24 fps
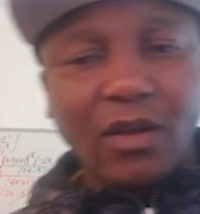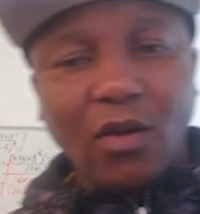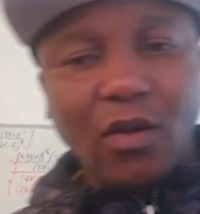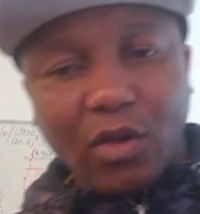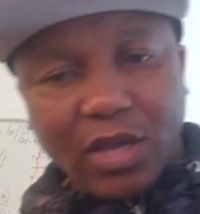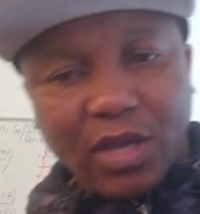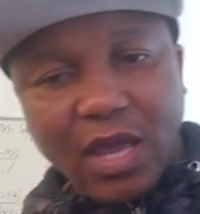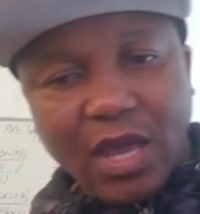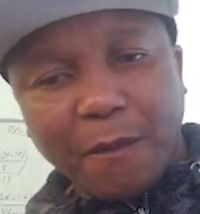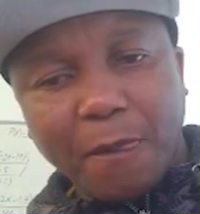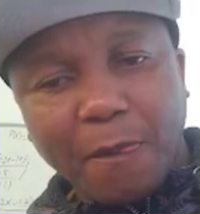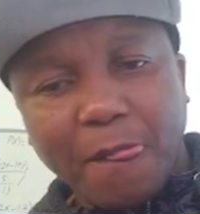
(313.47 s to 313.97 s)

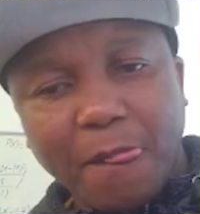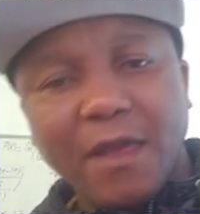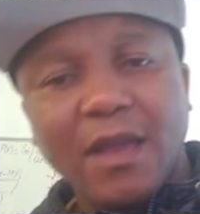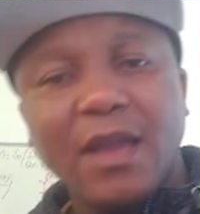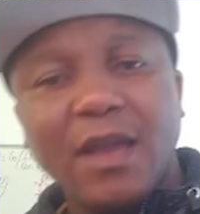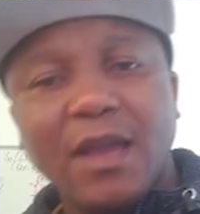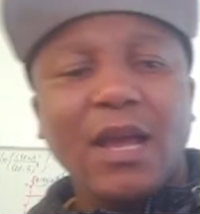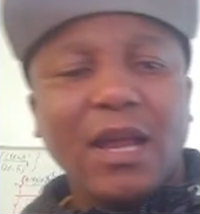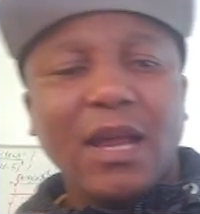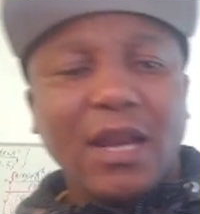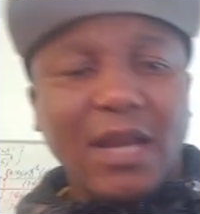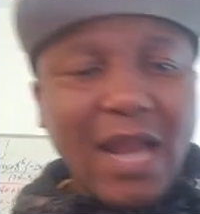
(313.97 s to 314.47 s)
Okay.
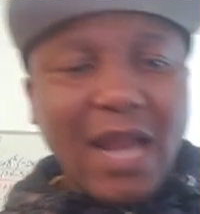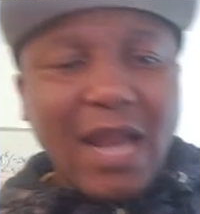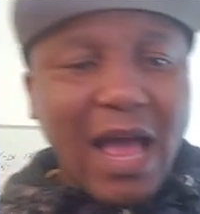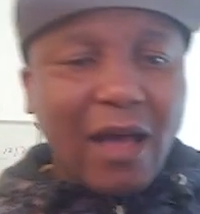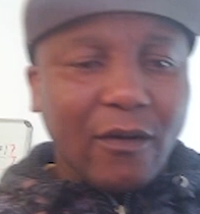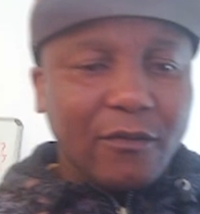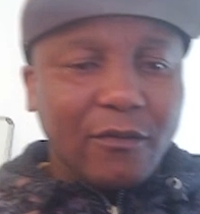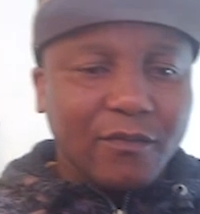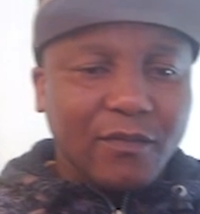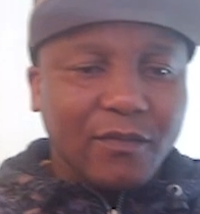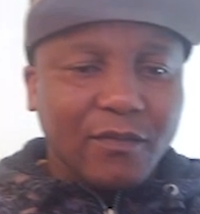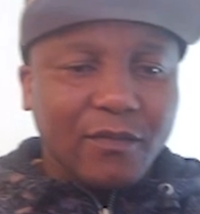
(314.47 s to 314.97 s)

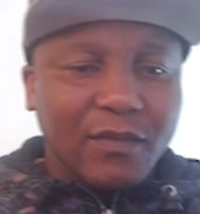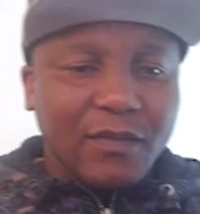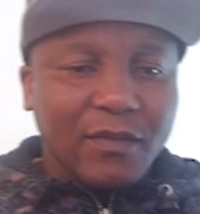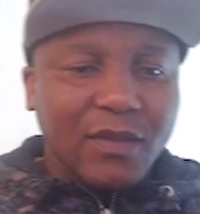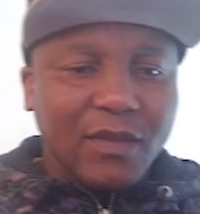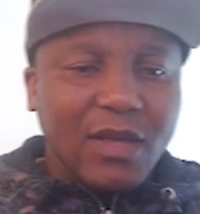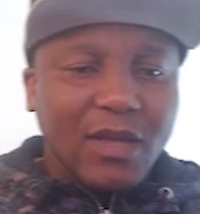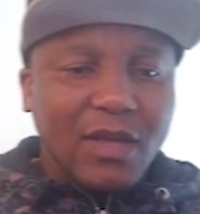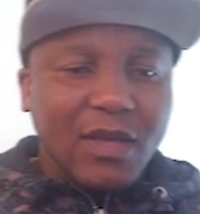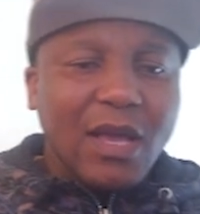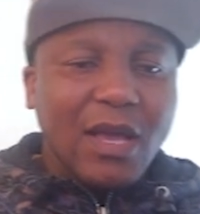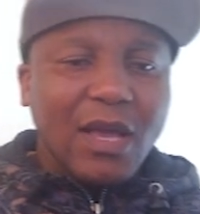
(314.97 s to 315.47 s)
Now,
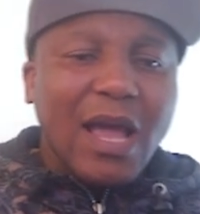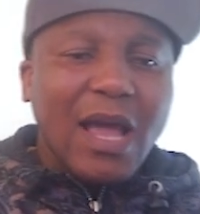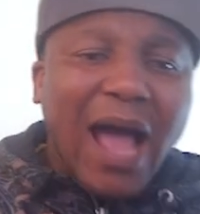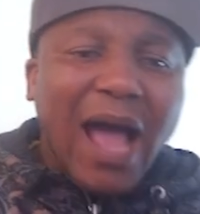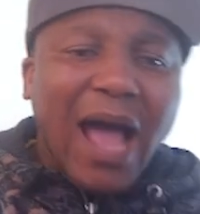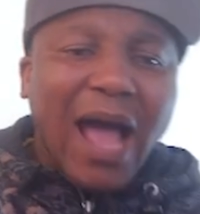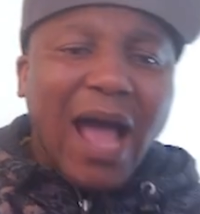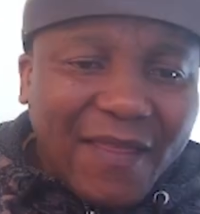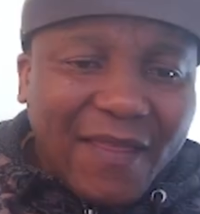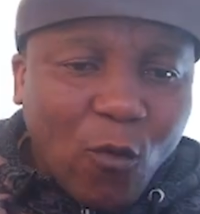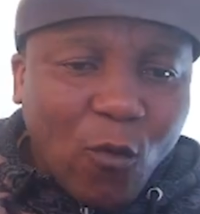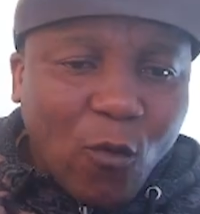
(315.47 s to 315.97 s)

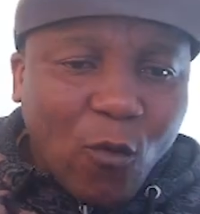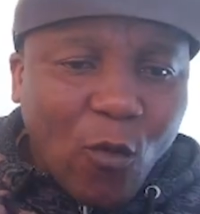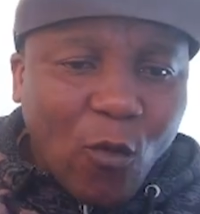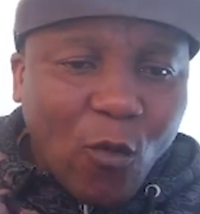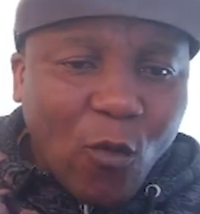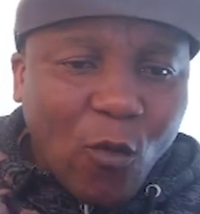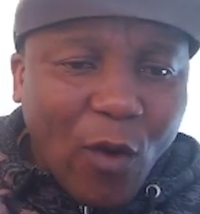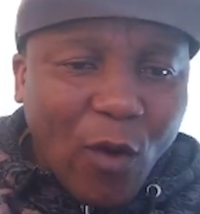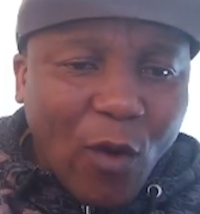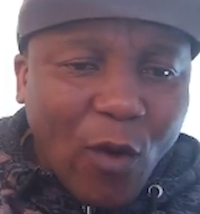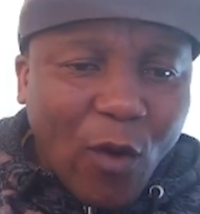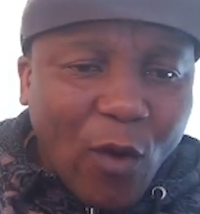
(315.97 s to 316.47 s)
another way
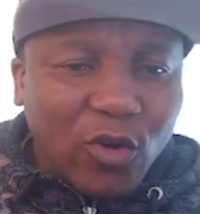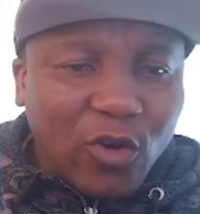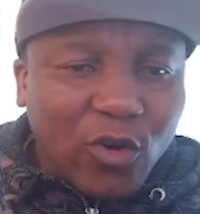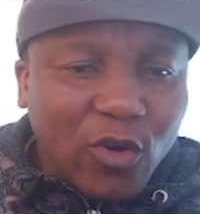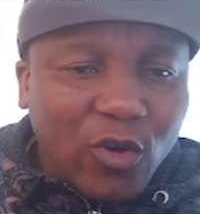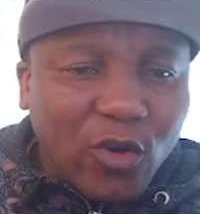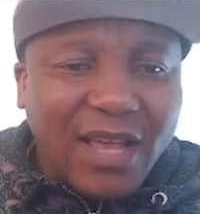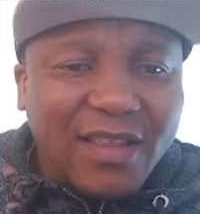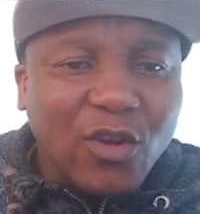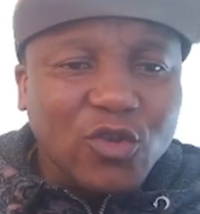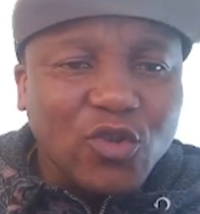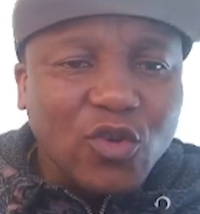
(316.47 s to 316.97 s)
also, another
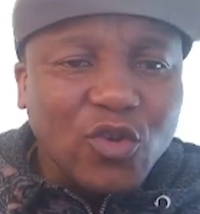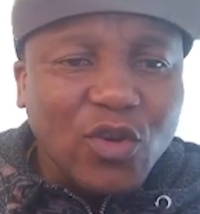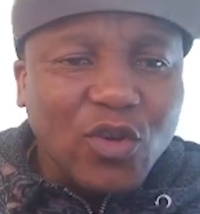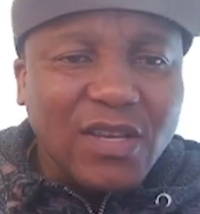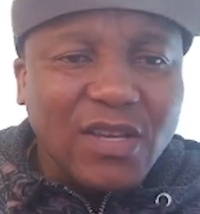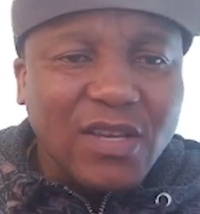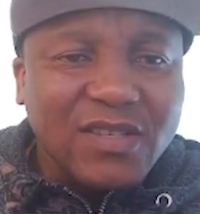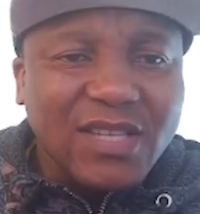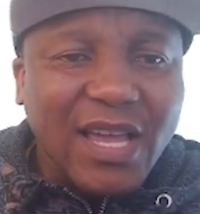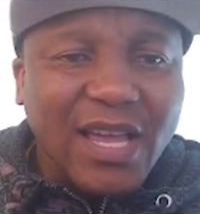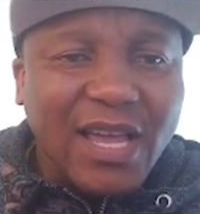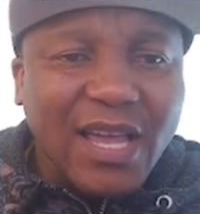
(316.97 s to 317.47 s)
thing also you can
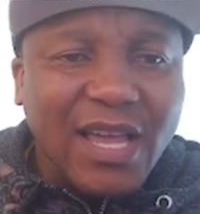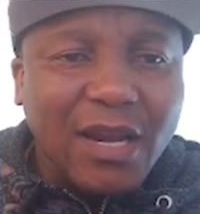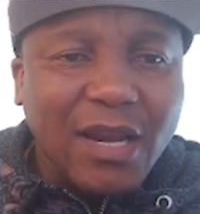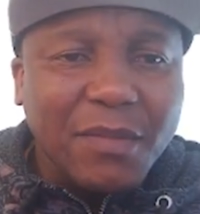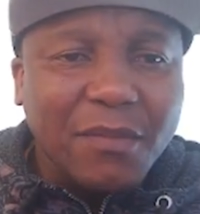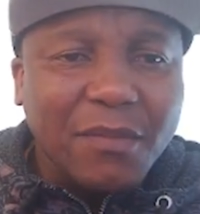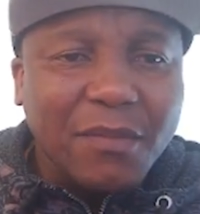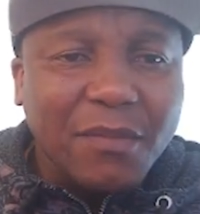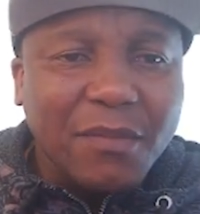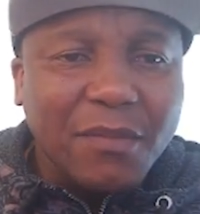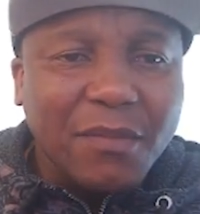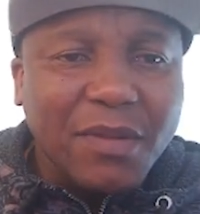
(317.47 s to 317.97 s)
say, let
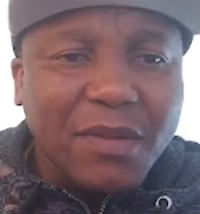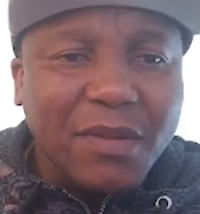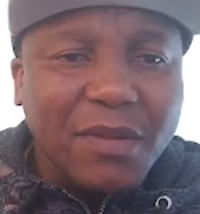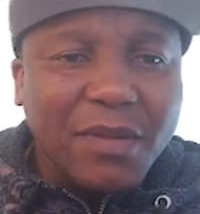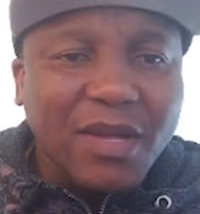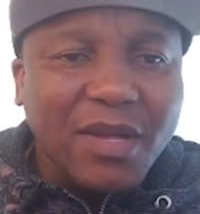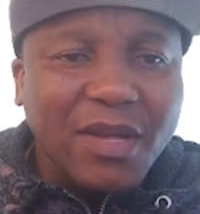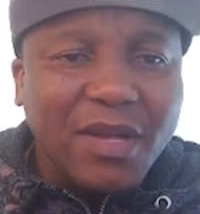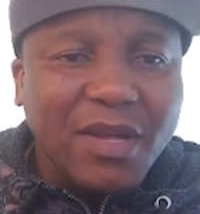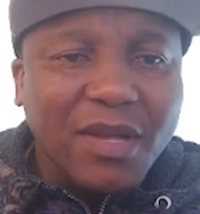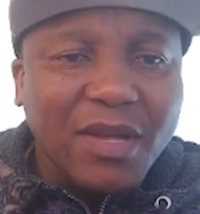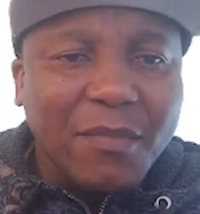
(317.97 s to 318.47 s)

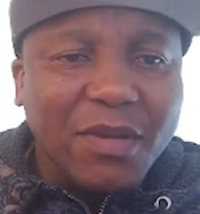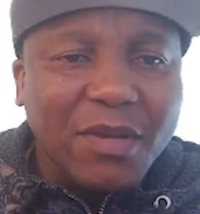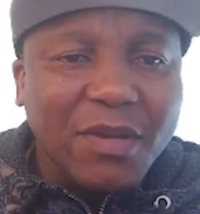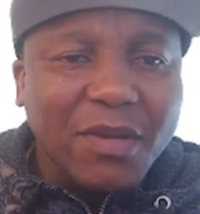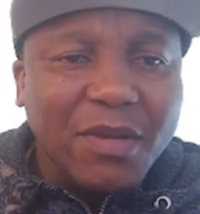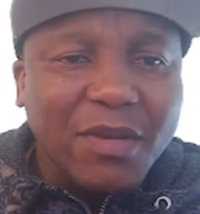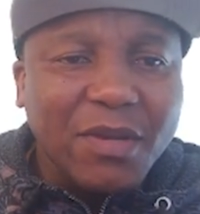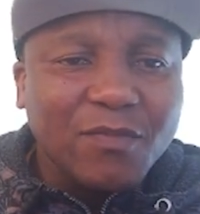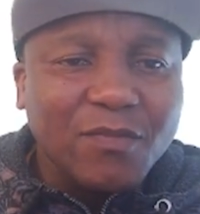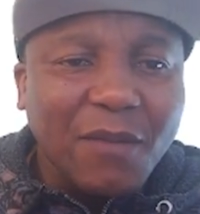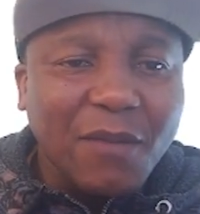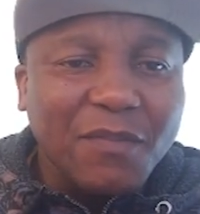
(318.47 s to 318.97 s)
me explain
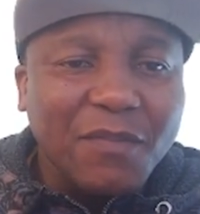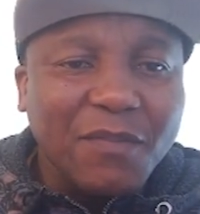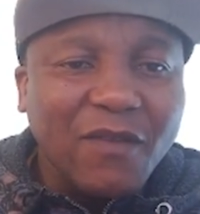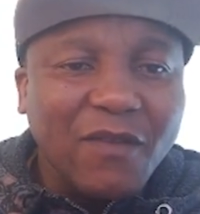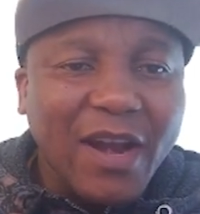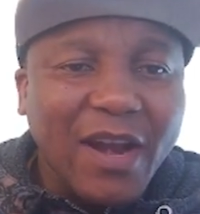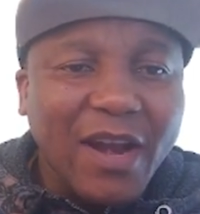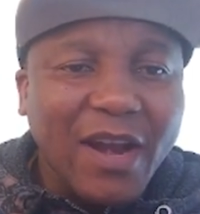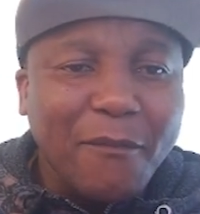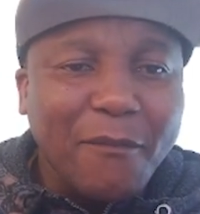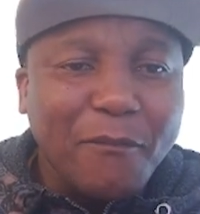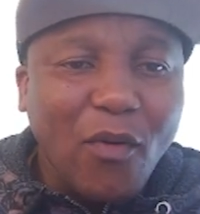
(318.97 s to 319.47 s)
something that
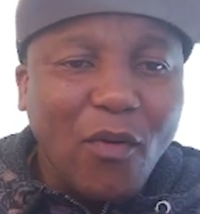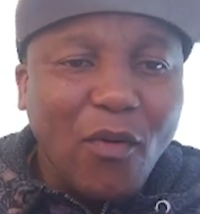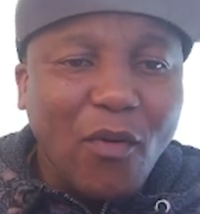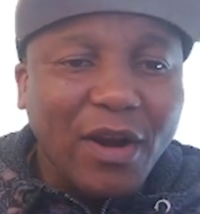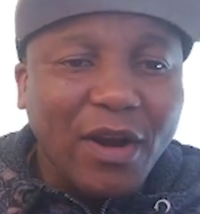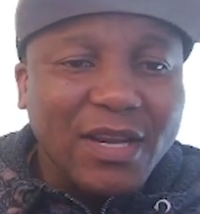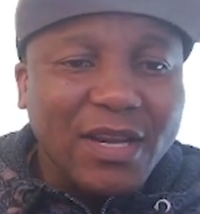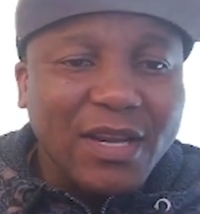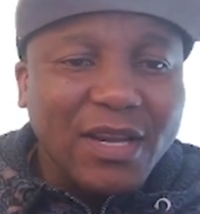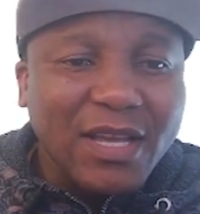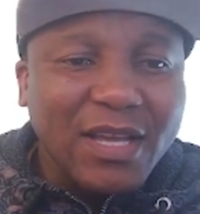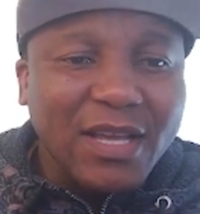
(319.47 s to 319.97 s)

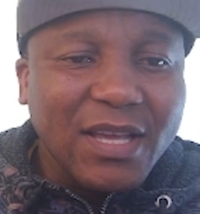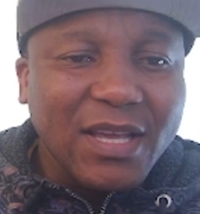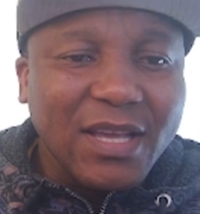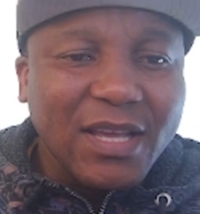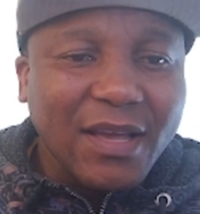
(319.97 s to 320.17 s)
important here.